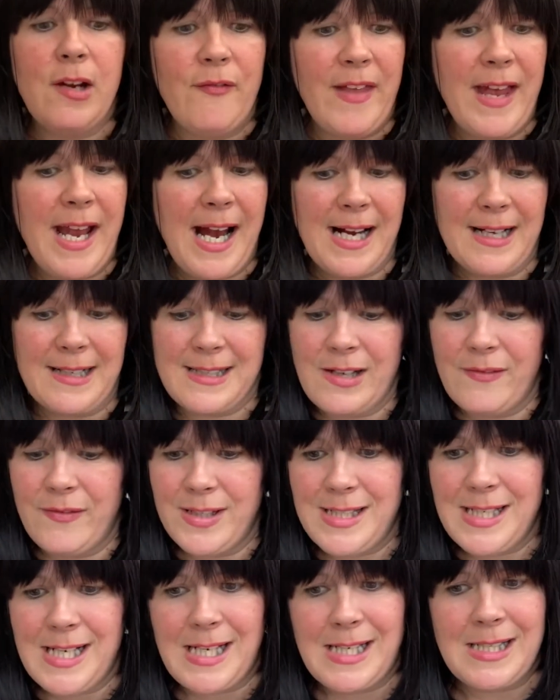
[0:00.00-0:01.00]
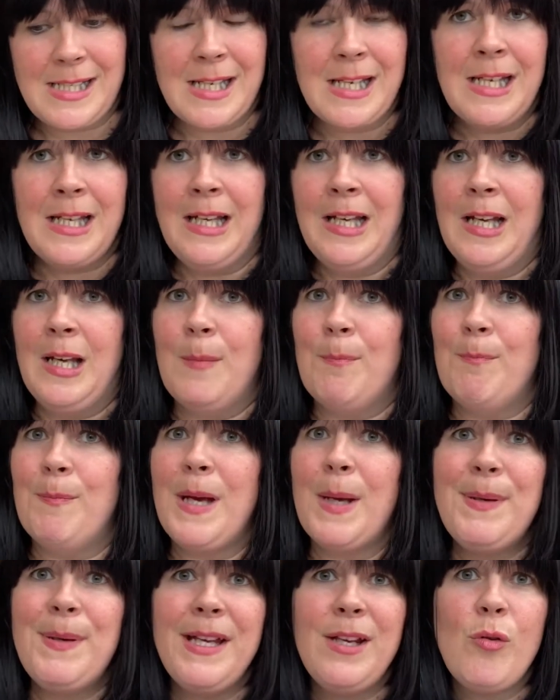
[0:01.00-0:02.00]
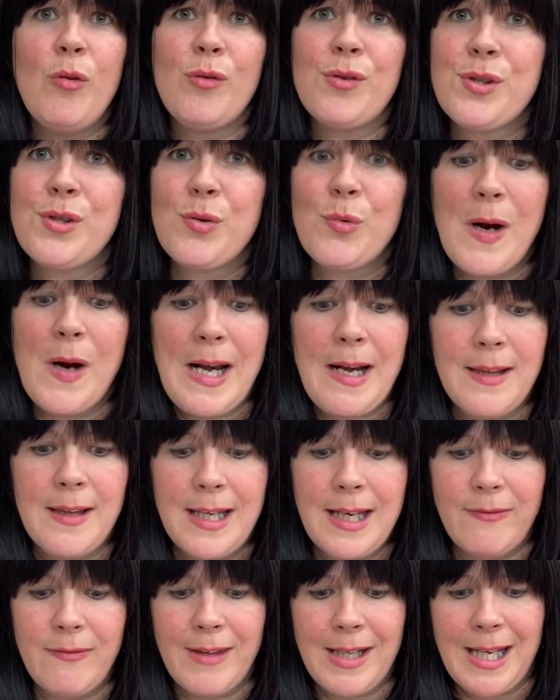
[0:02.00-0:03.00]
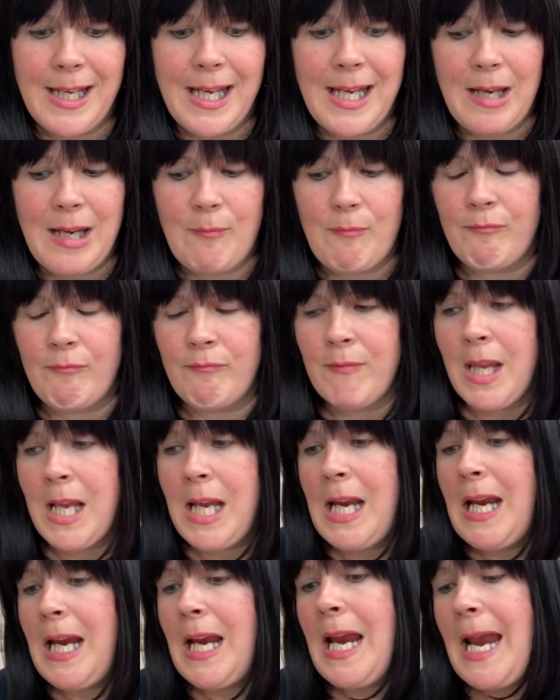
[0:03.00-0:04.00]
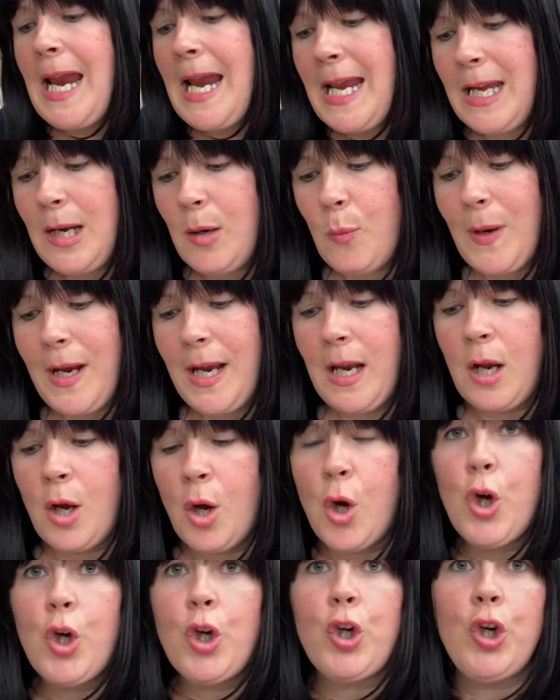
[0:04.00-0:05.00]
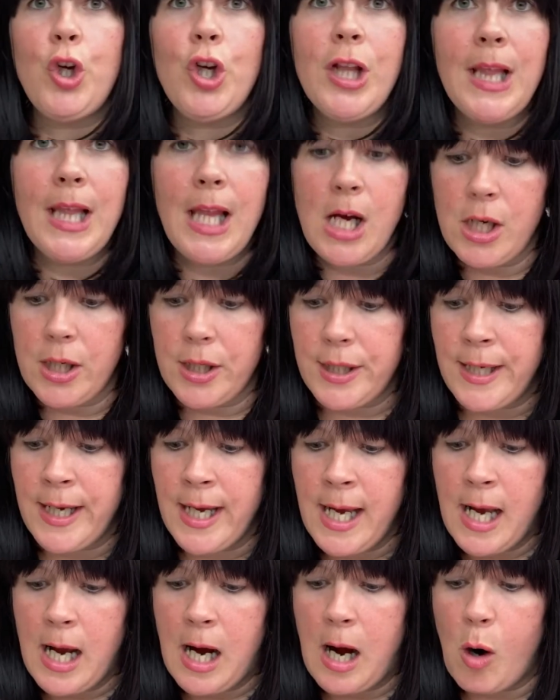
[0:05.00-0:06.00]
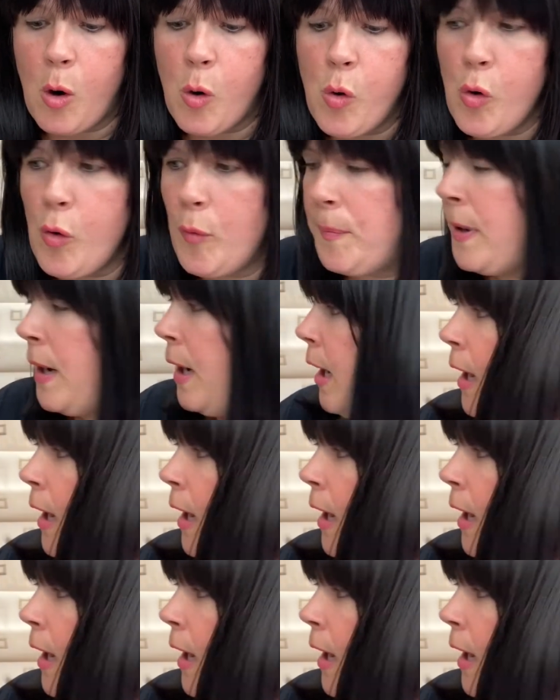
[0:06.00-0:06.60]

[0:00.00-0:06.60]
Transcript: of the activities? Maybe not so early in the game. Anyway, good luck. I hope